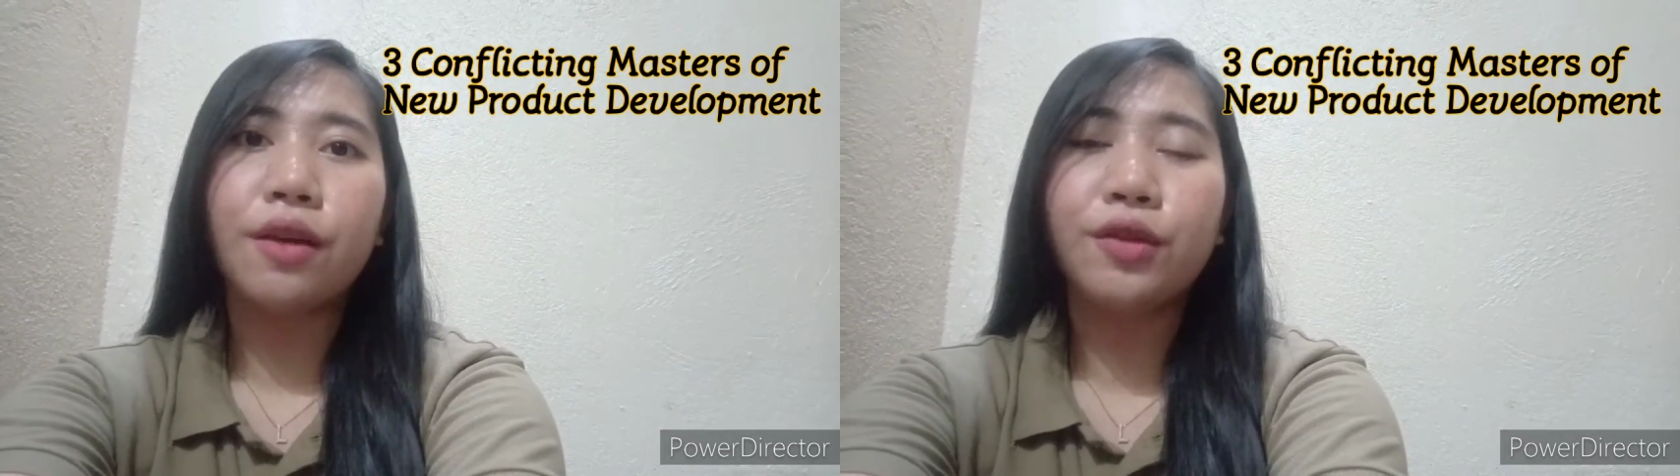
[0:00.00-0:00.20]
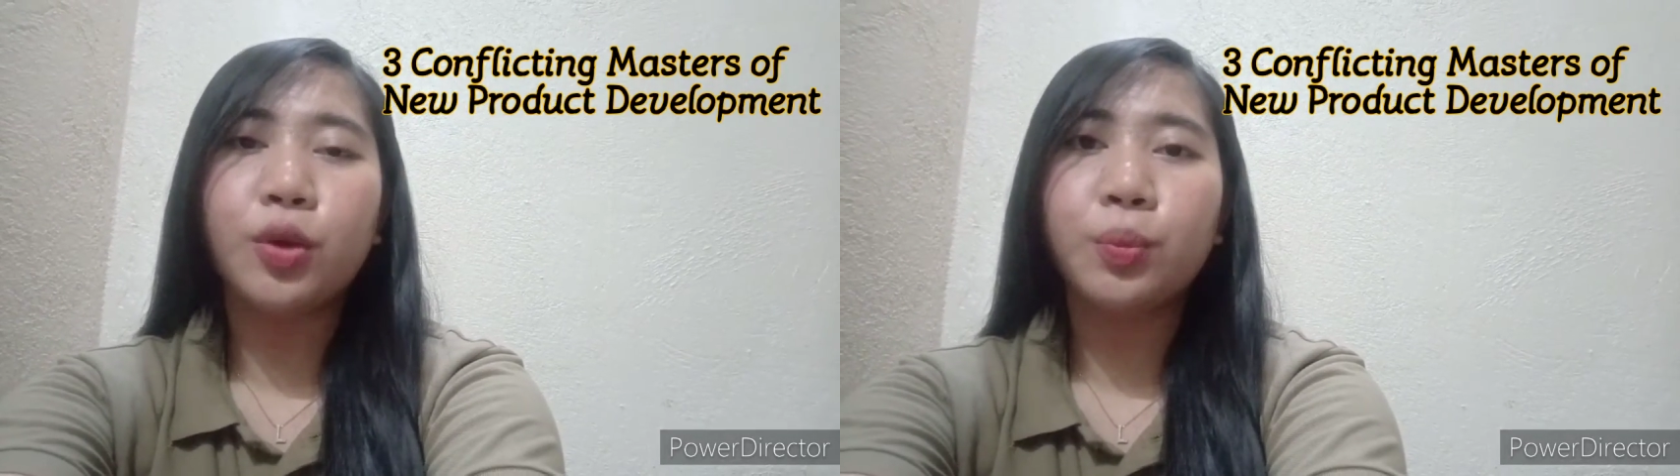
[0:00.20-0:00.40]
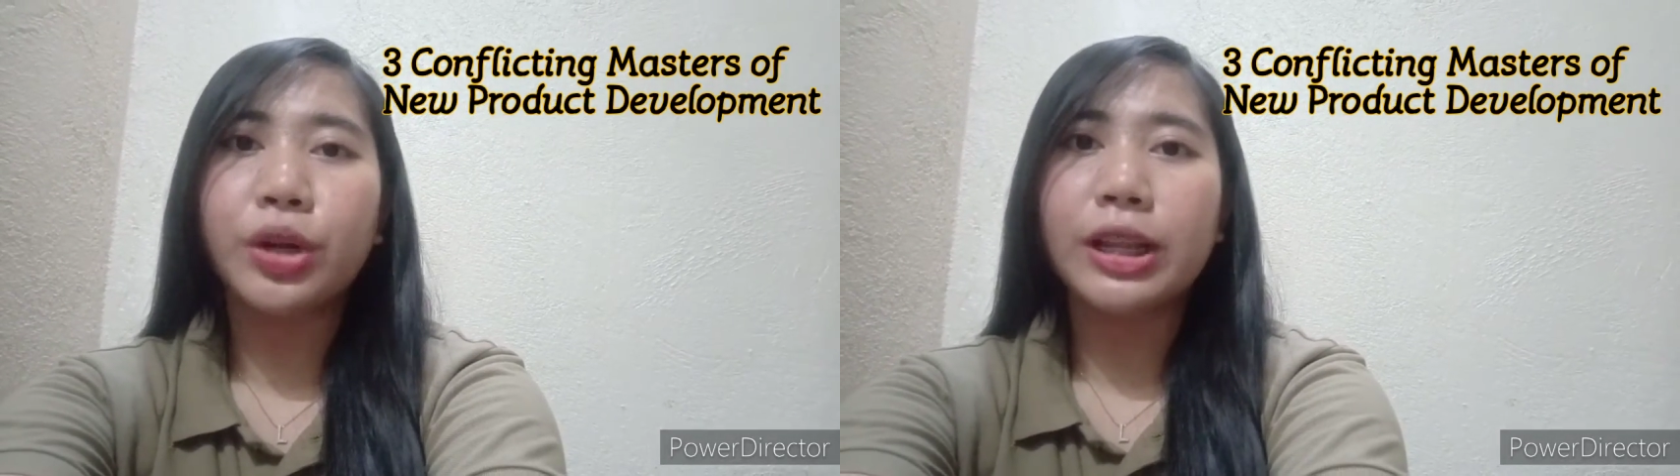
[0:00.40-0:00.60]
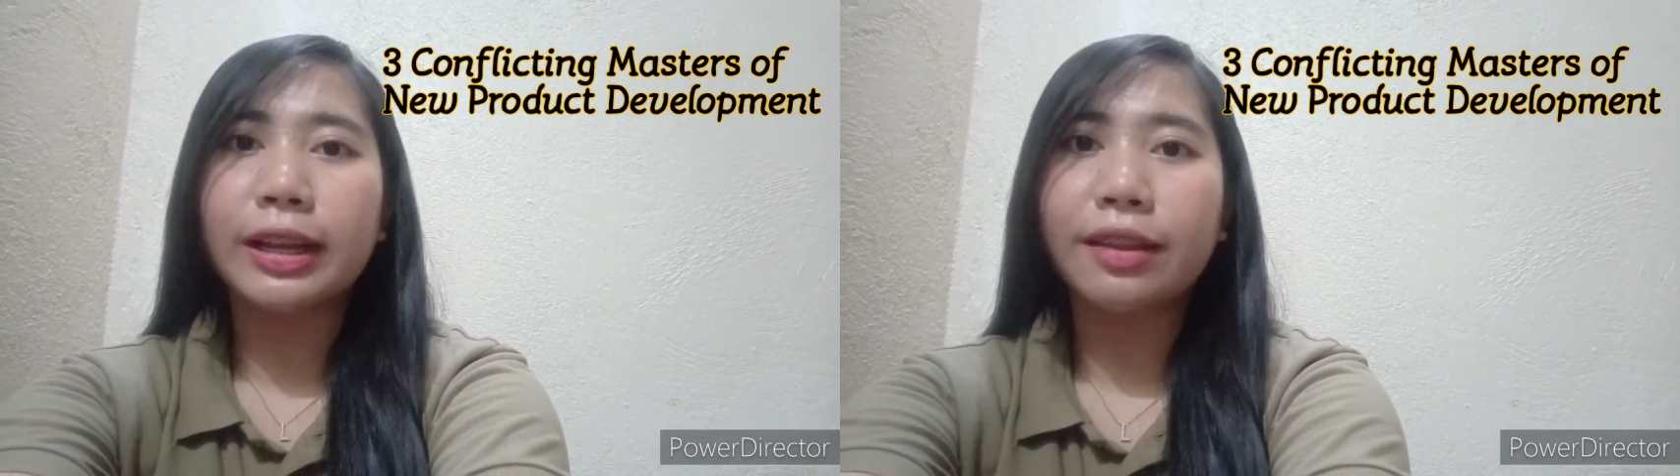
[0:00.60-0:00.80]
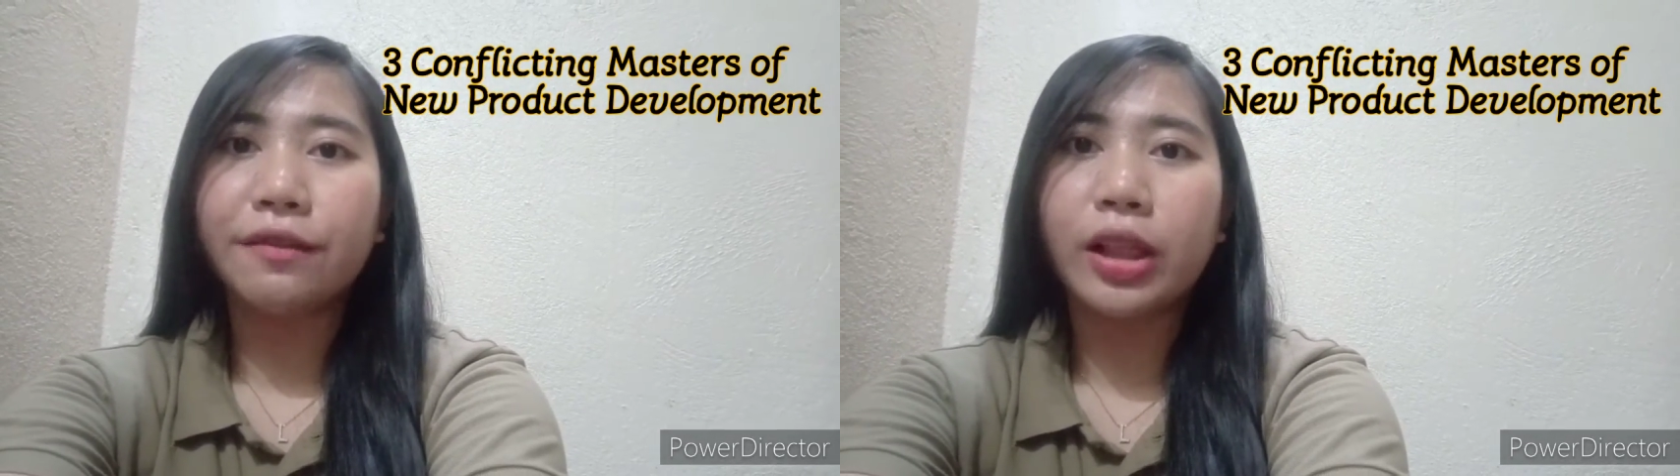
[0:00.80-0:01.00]
of new
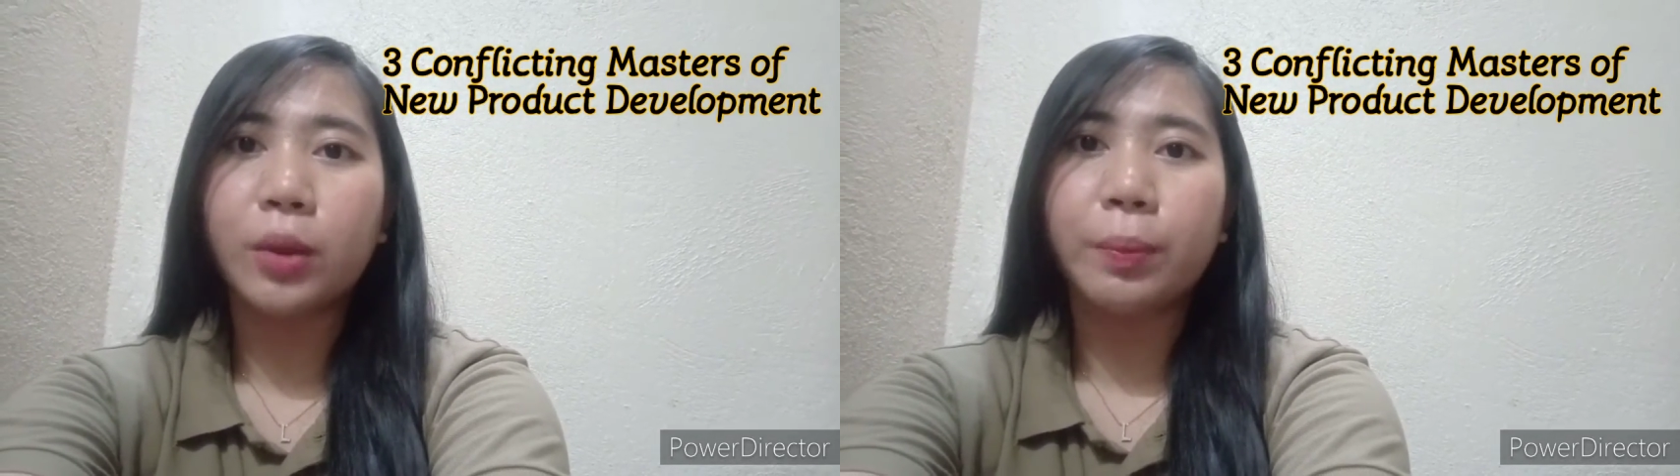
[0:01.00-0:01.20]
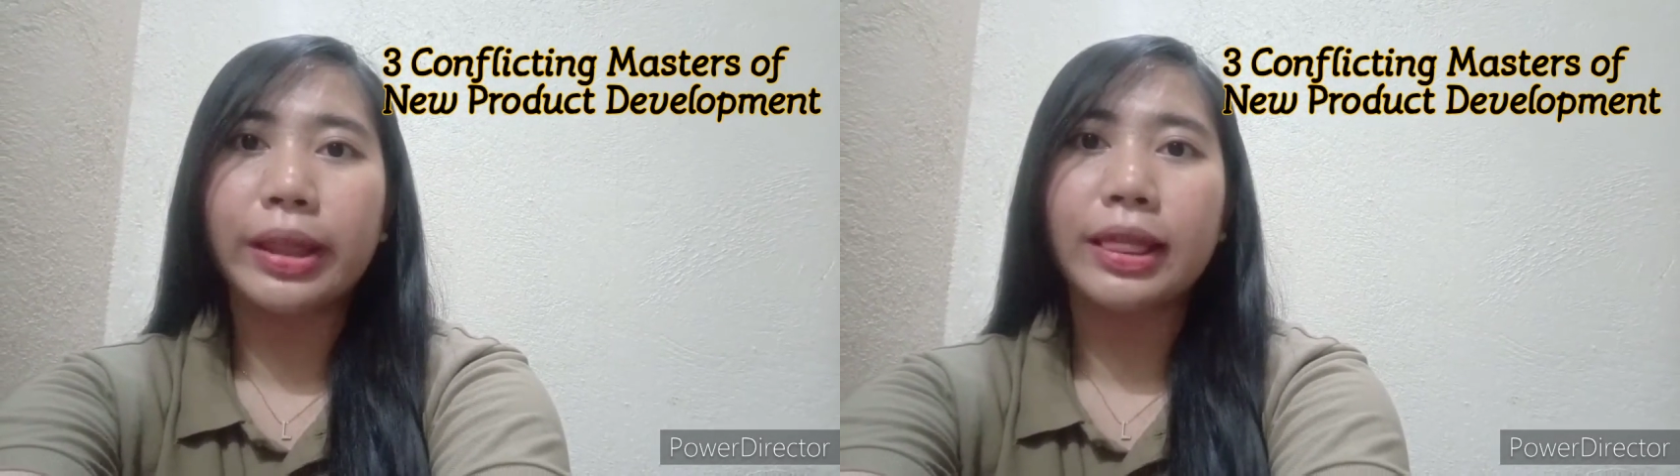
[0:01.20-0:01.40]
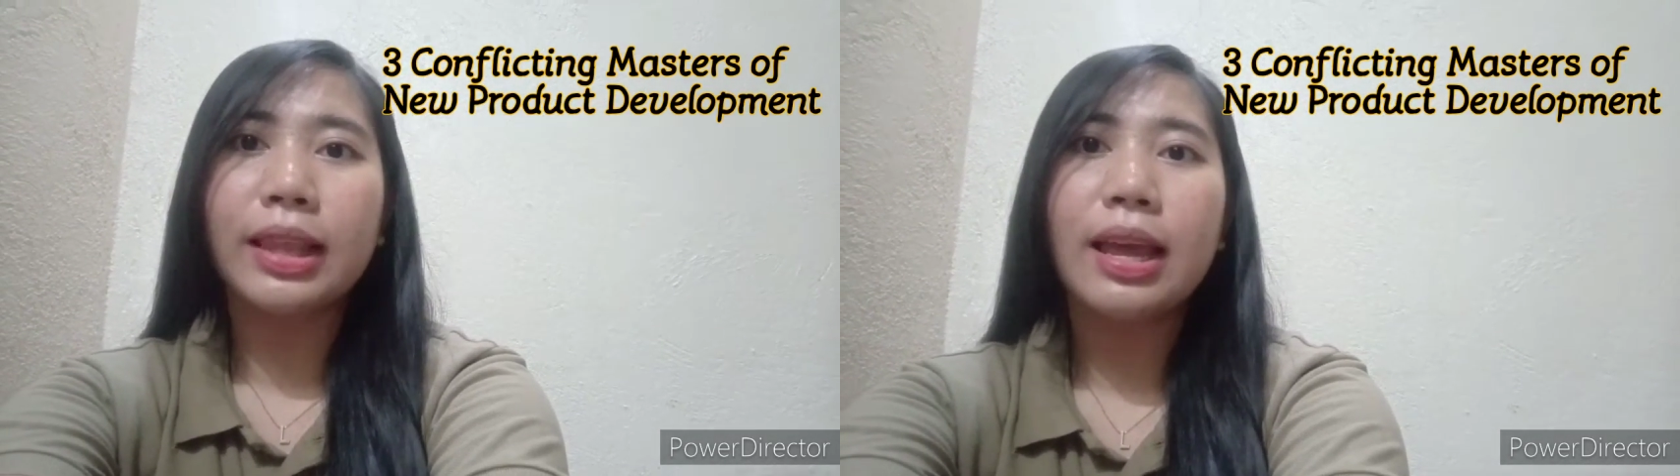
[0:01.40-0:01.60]
product development.